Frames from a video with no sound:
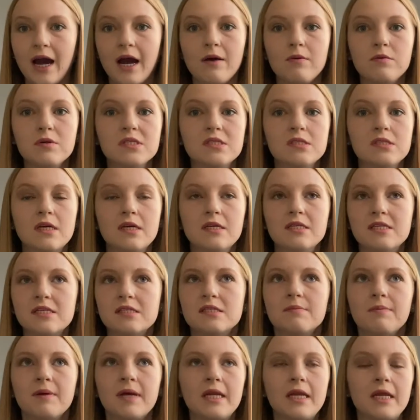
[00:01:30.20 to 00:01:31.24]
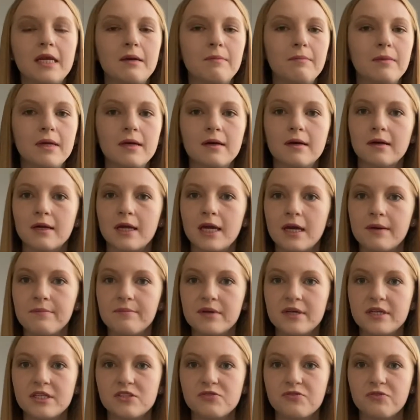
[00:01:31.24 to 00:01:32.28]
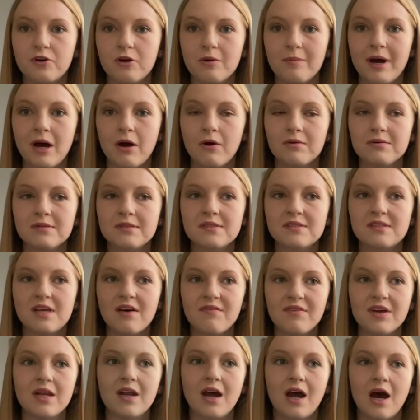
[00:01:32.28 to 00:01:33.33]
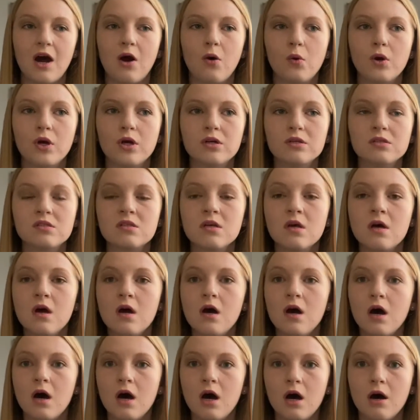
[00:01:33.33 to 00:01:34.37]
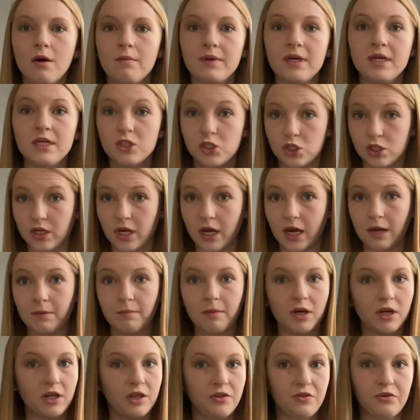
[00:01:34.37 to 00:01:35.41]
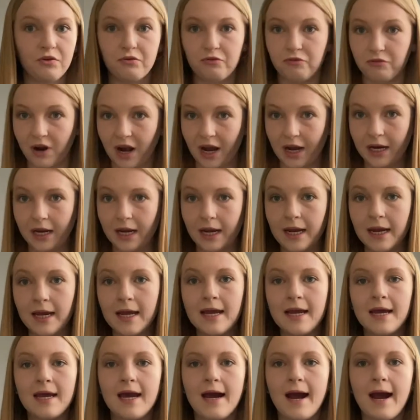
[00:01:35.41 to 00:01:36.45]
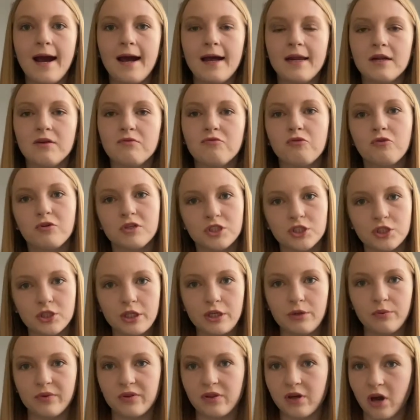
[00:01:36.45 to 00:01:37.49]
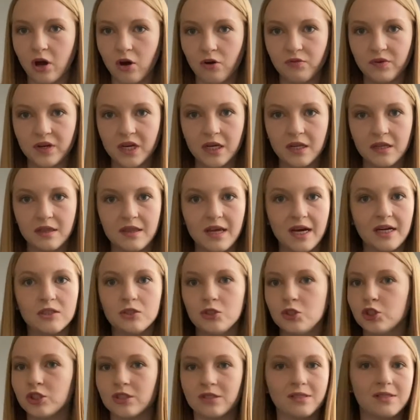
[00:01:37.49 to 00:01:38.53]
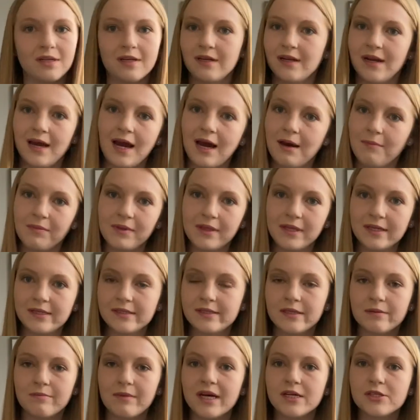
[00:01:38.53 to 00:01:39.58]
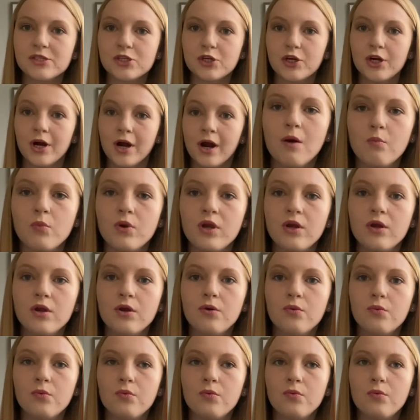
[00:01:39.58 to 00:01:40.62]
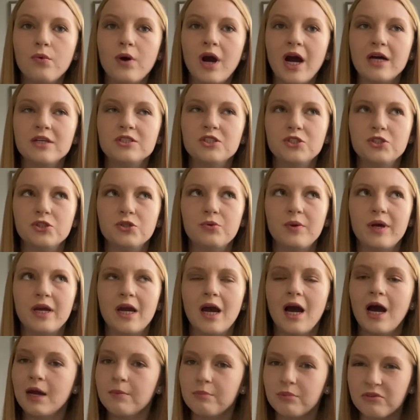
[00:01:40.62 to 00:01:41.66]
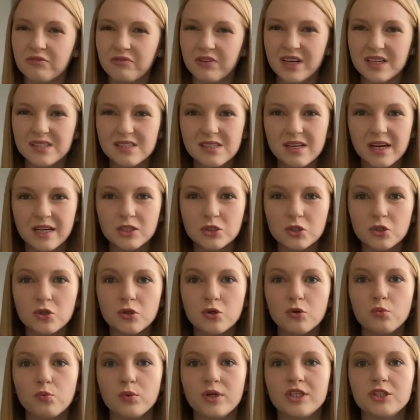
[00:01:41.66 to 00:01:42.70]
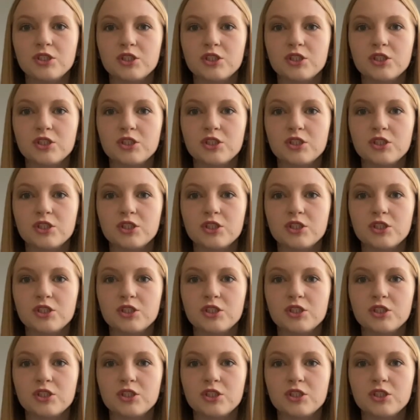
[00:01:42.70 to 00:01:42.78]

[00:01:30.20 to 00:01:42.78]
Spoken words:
was anticipating being on campus for about 7 hours each day, Monday through Friday. And unfortunately with COVID, that just didn't happen this semester. We had to do a hyperflex schedule, which